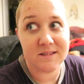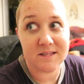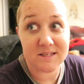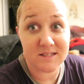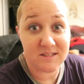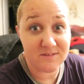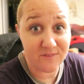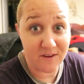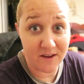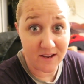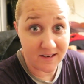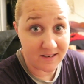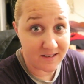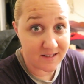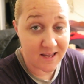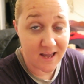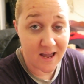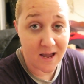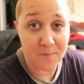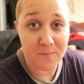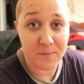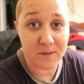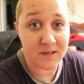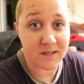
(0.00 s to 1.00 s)
this finally
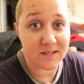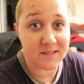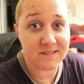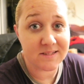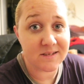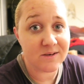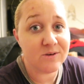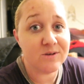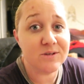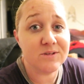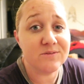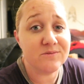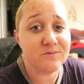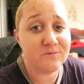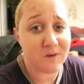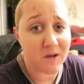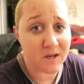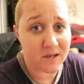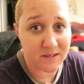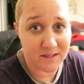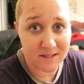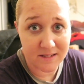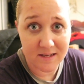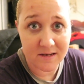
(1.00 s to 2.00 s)
happened, like Sarah's
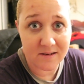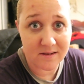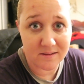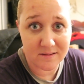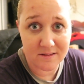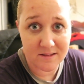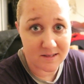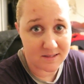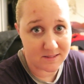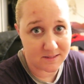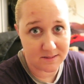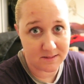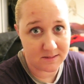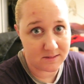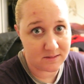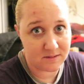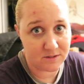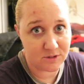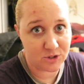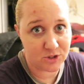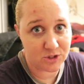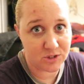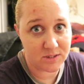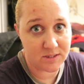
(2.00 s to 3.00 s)
finally getting the
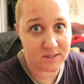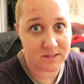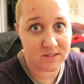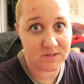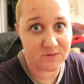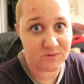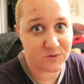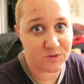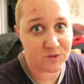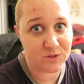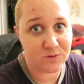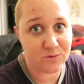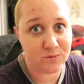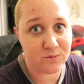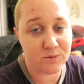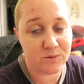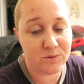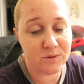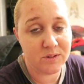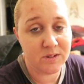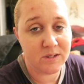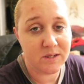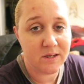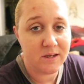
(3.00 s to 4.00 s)
assistance she needs for
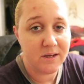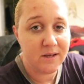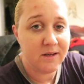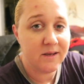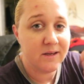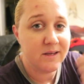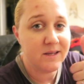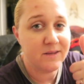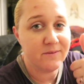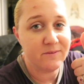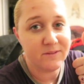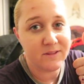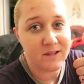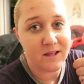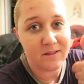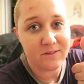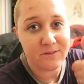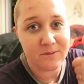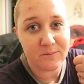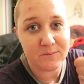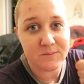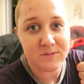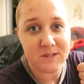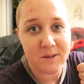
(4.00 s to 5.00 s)
school, give it
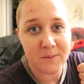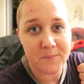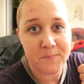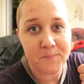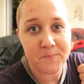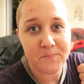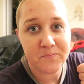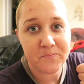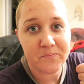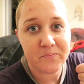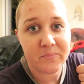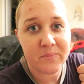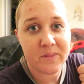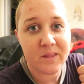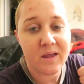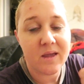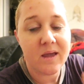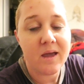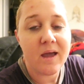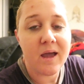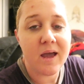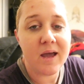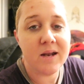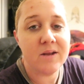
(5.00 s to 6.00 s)
that thumbs up.
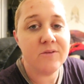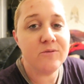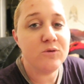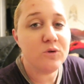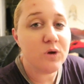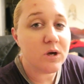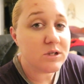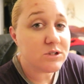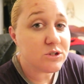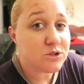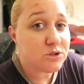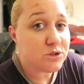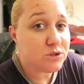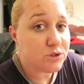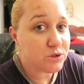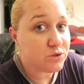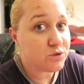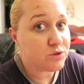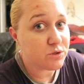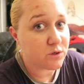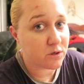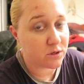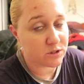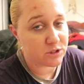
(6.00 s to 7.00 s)
And if you guys are
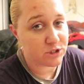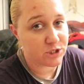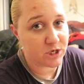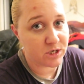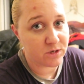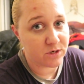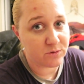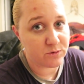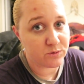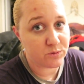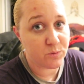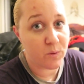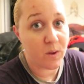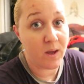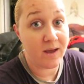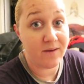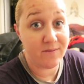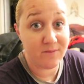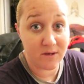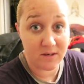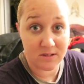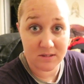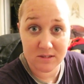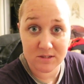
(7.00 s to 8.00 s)
new to our channel and you
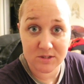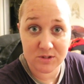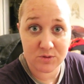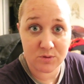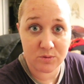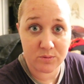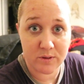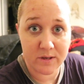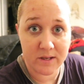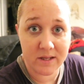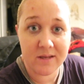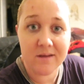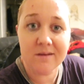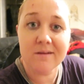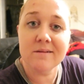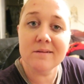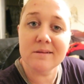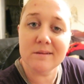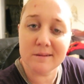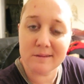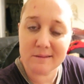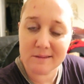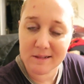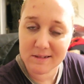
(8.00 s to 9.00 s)
have not done so already,
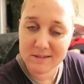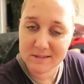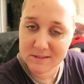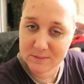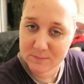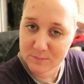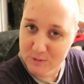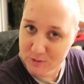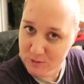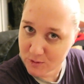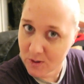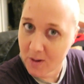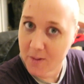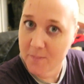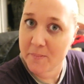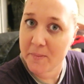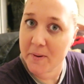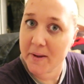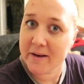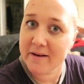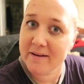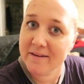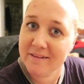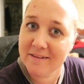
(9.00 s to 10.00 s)
click that subscribe
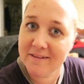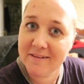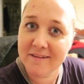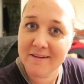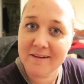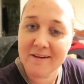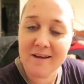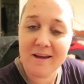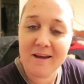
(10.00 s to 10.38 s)
button.